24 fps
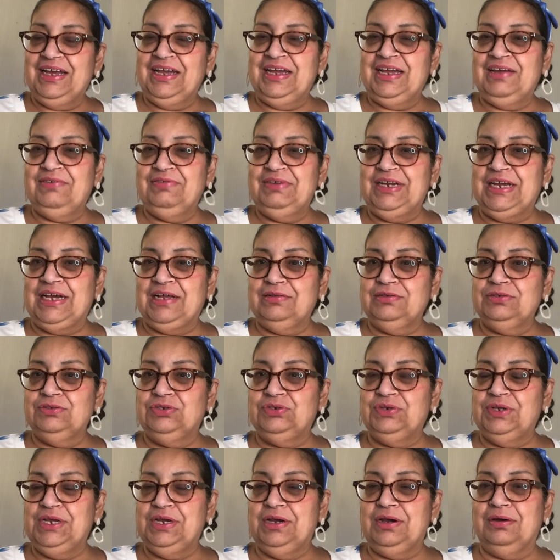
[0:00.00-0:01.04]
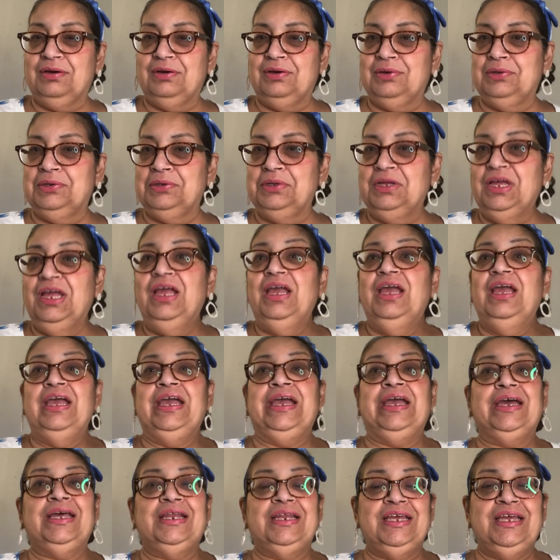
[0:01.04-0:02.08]
I have a Dollar Tree haul
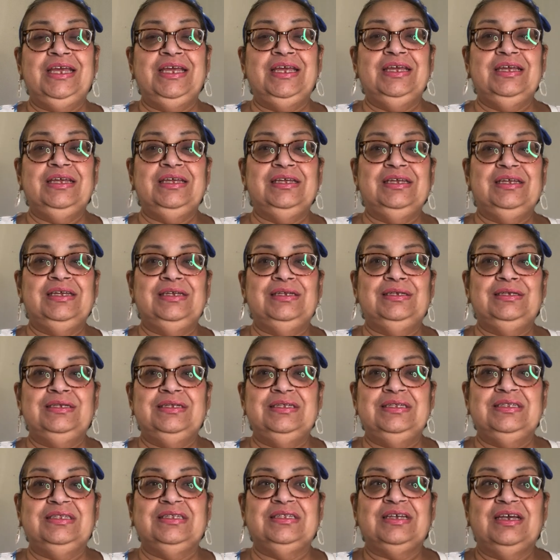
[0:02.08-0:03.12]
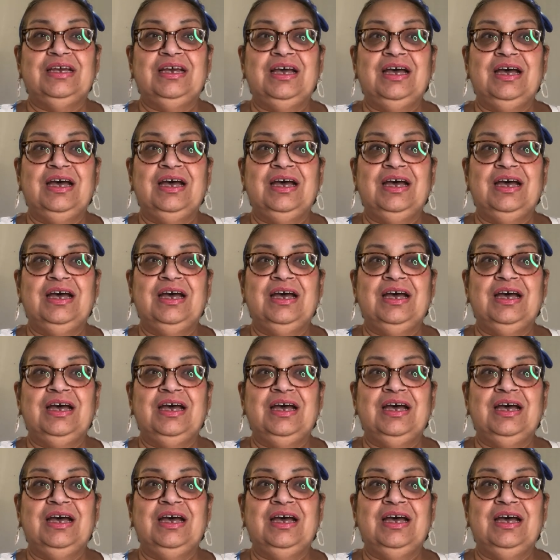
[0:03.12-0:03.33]
and it is